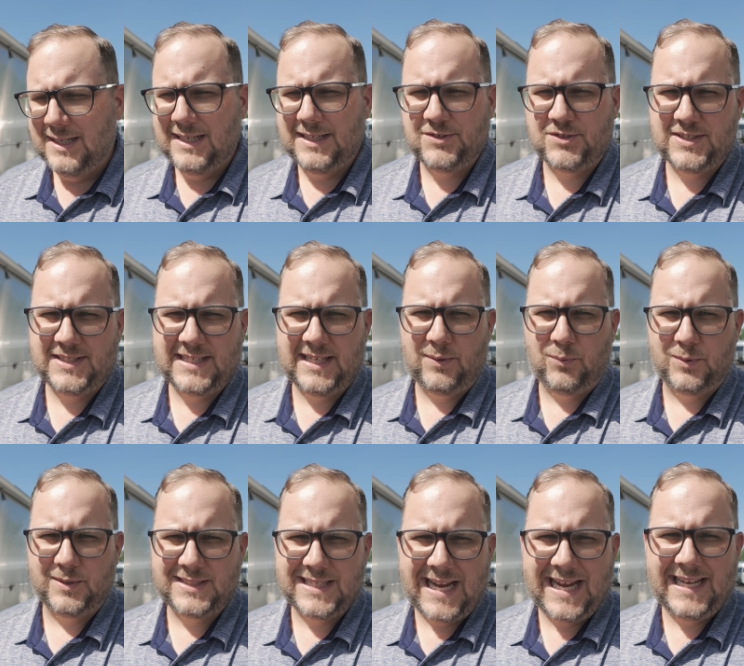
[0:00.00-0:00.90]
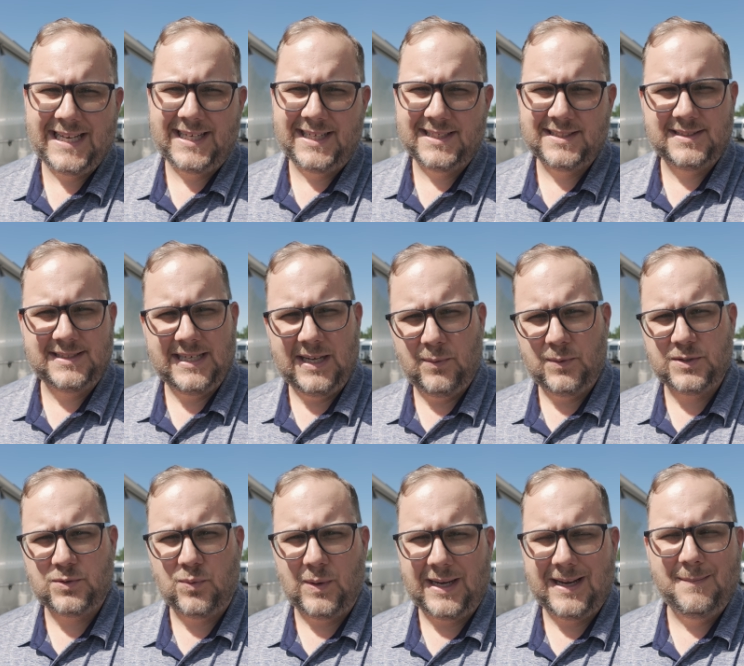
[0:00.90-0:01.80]
And she said, well, it's 80. Isn't that
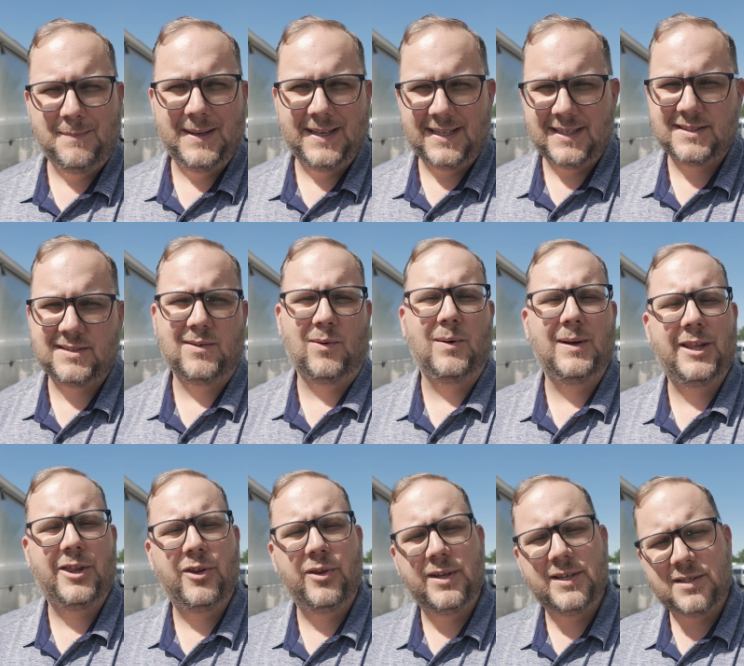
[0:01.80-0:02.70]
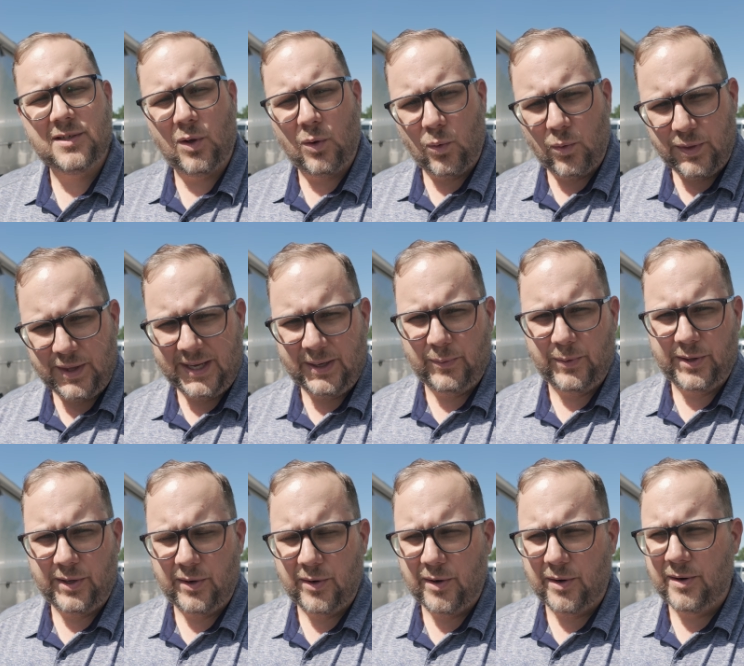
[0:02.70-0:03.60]
what's recommended? So I went through this whole thing
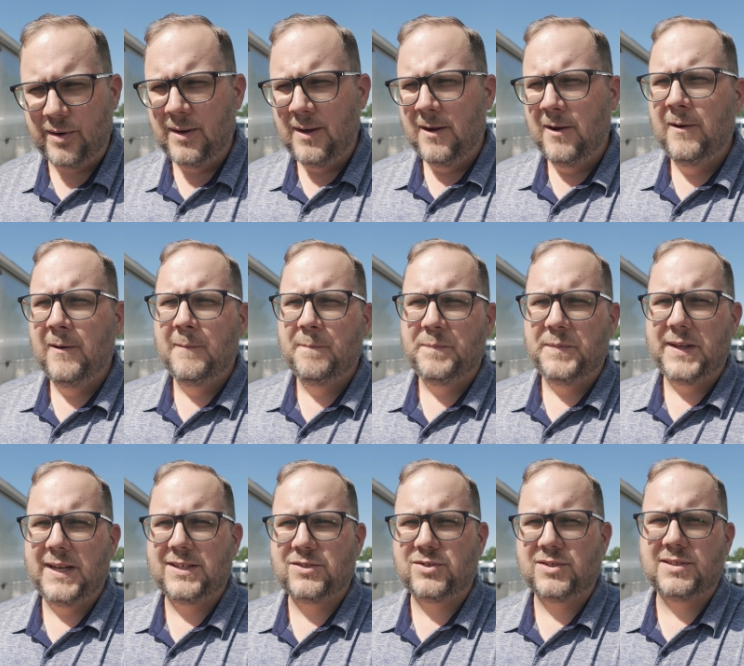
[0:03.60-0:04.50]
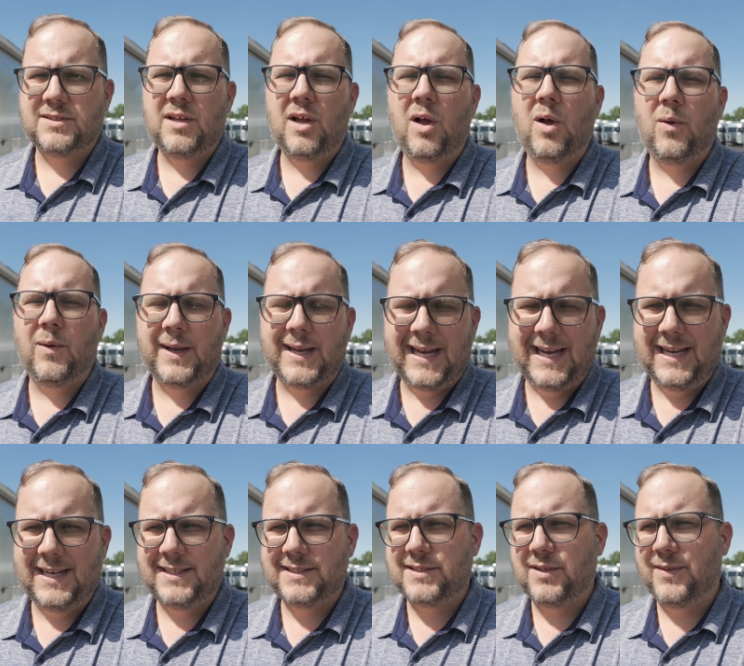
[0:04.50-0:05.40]
with her, and she goes, oh,
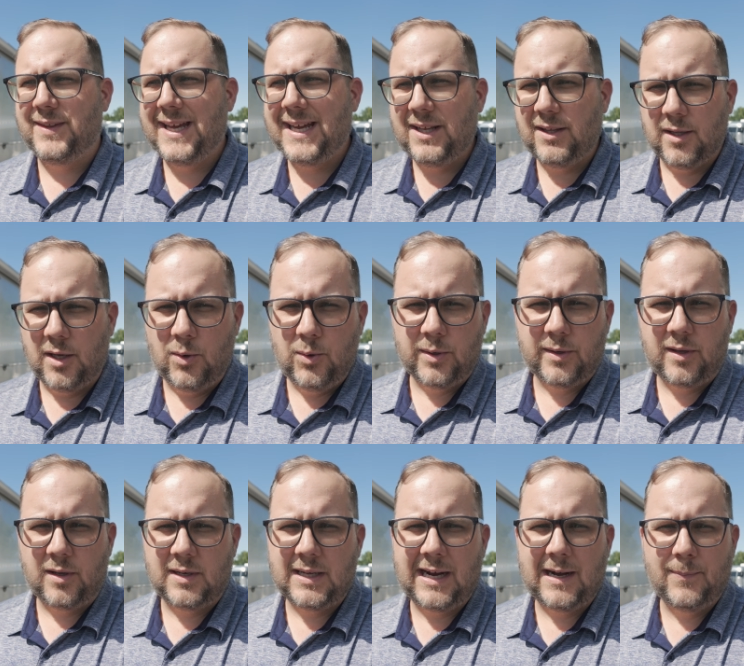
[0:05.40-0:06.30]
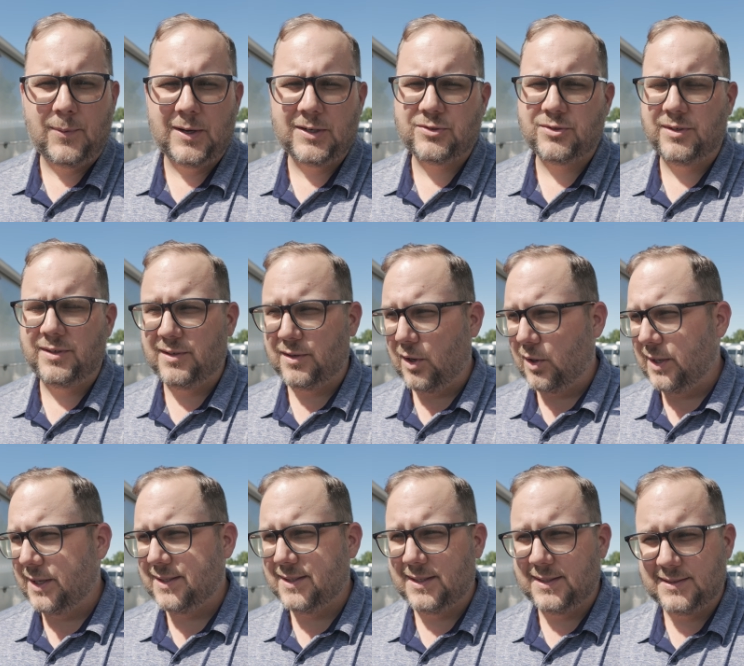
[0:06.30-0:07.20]
okay. And so they lowered the tire pressure
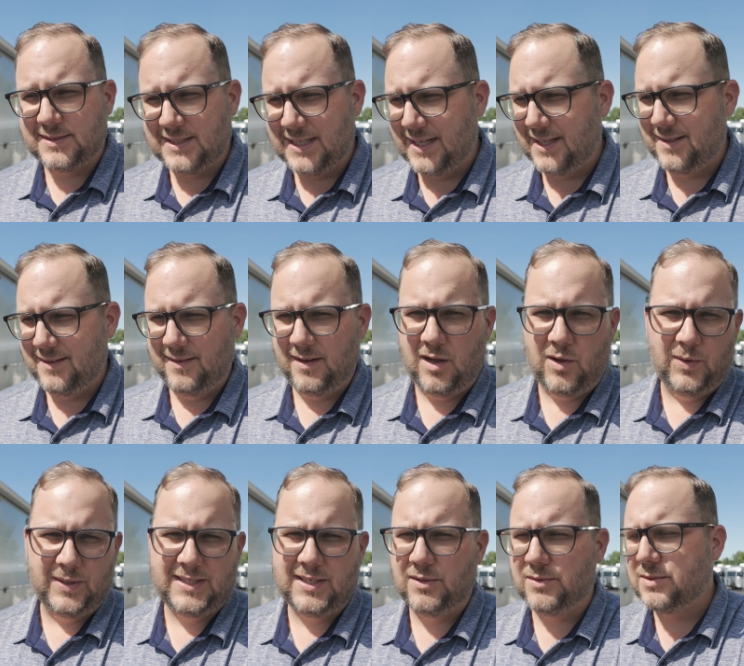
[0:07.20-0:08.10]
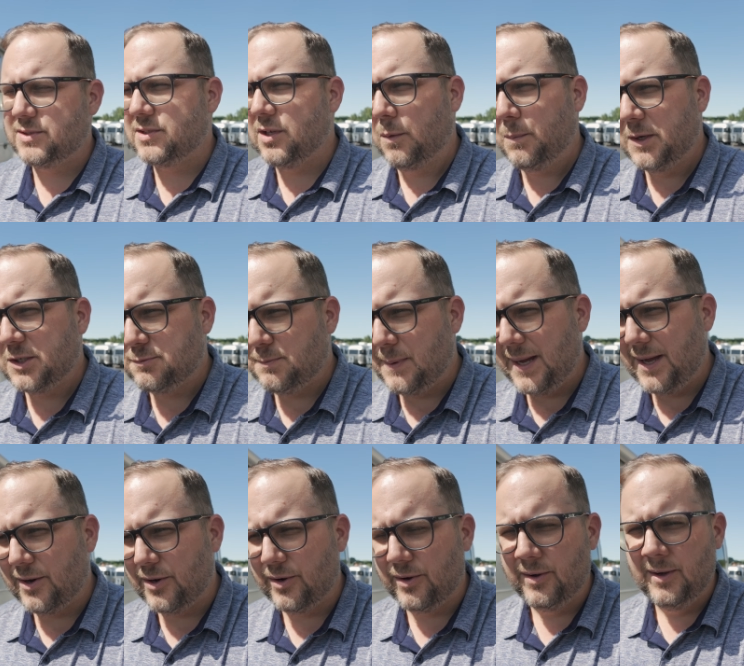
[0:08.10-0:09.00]
and then said, oh, it tows so much
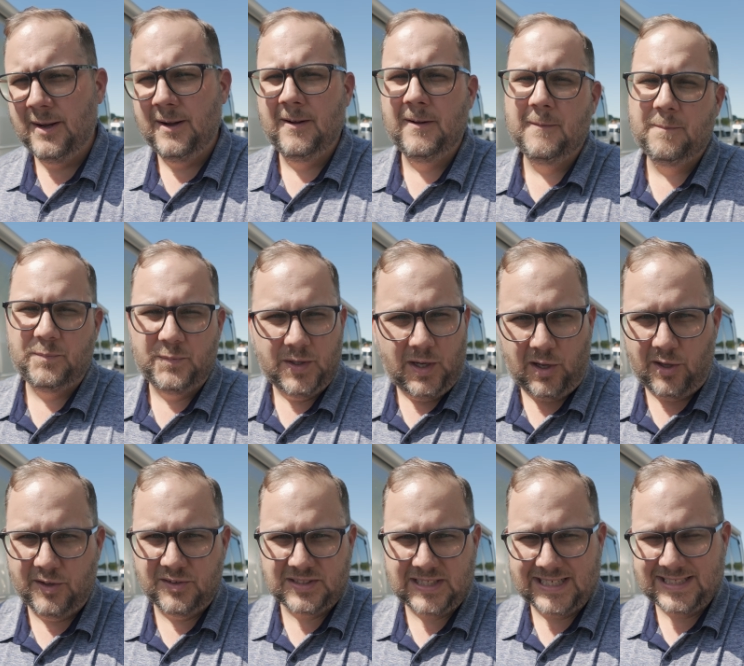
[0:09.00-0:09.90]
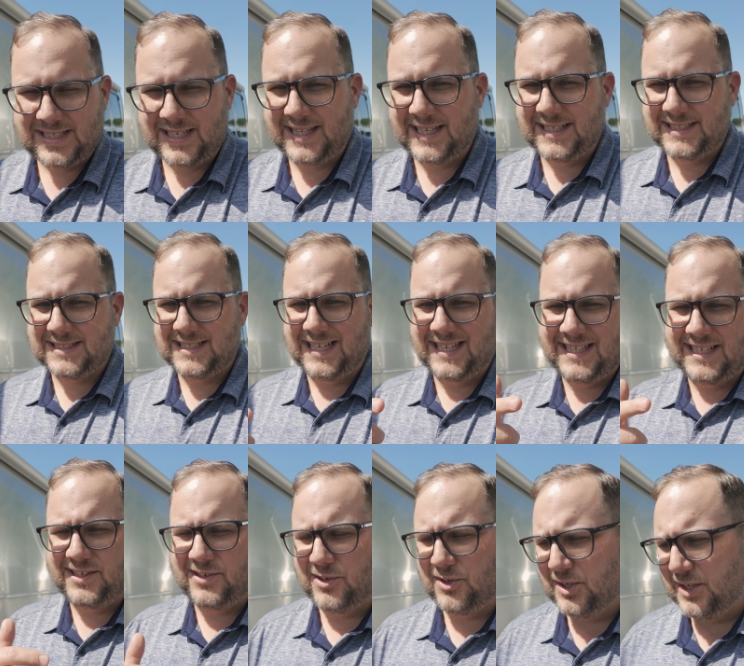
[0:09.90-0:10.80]
better, all those kinds of things. And I
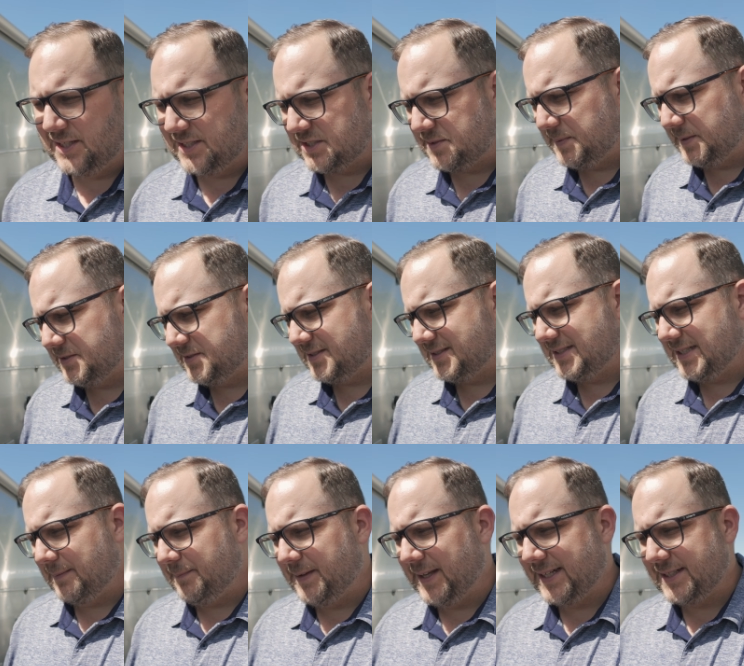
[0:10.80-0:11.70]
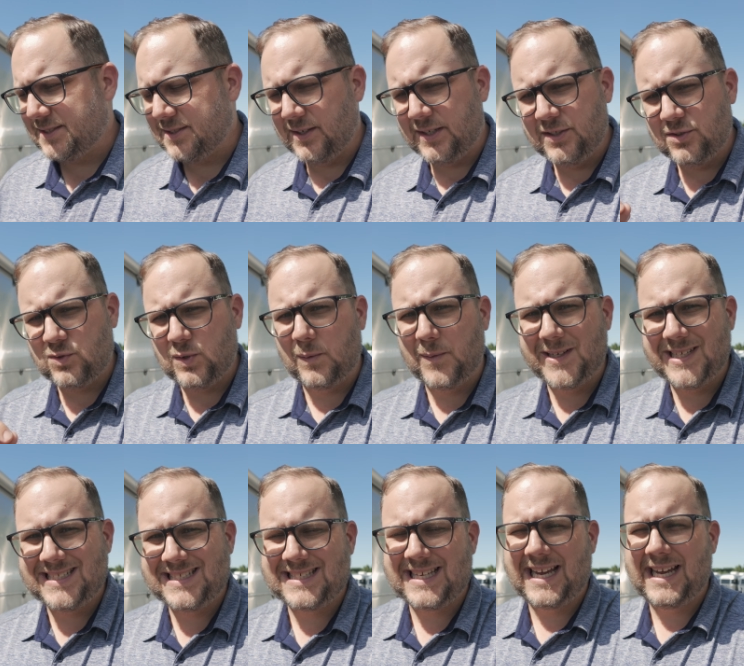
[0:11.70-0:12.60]
think you're going to experience the same thing. So here's what I'm
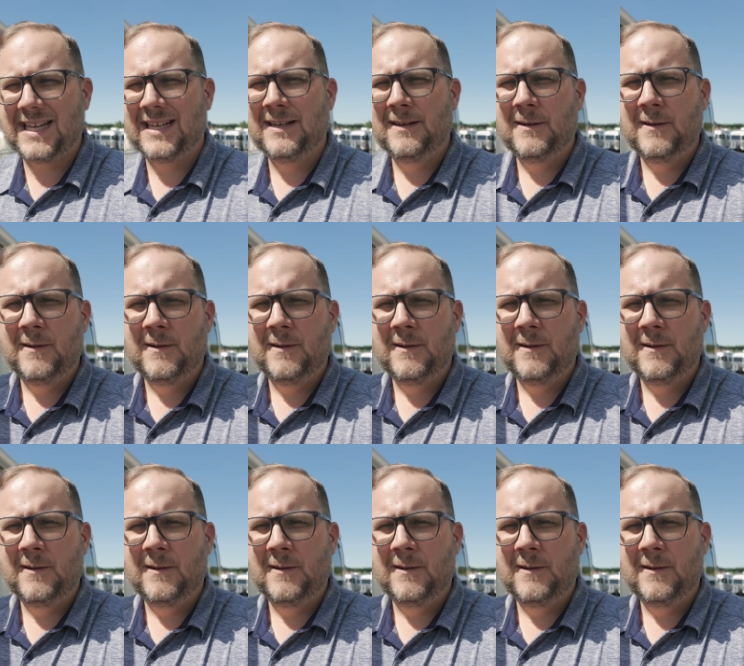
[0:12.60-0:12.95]
going to say.